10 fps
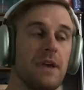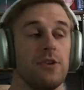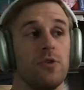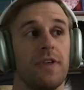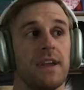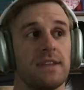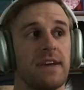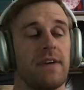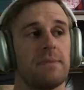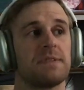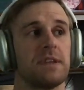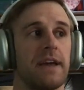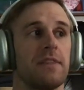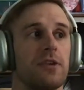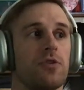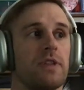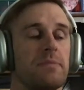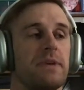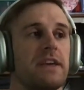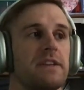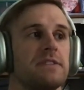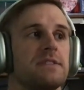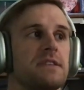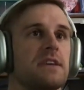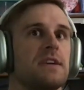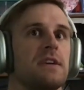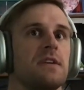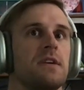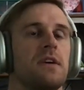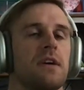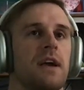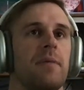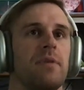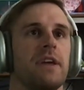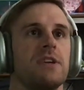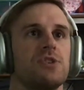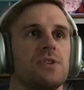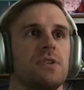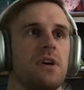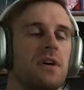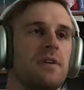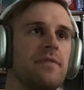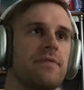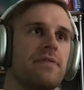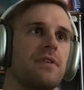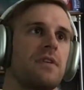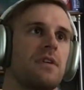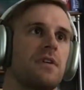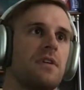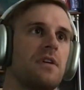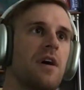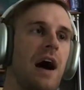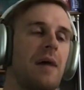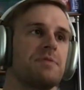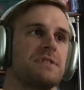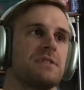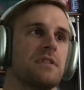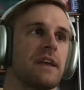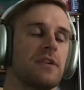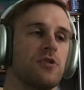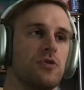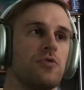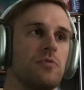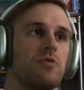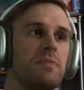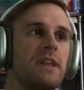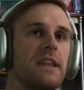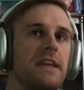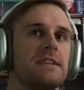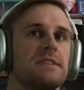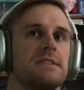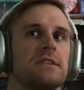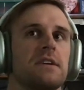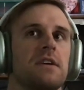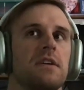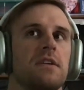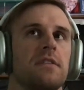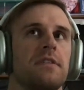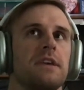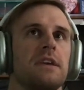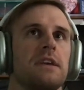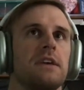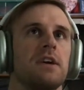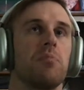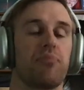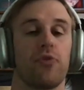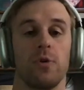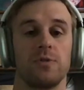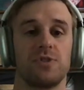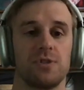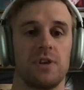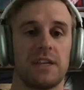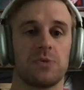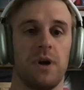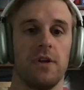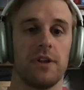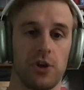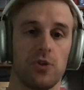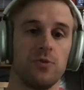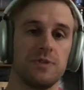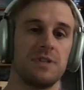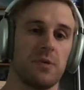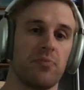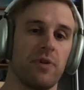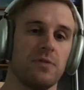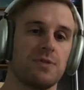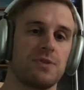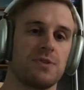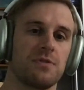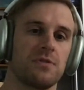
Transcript: you think DevOps literally means the combination of ops, like you mean it is the approach as well. It includes the approach.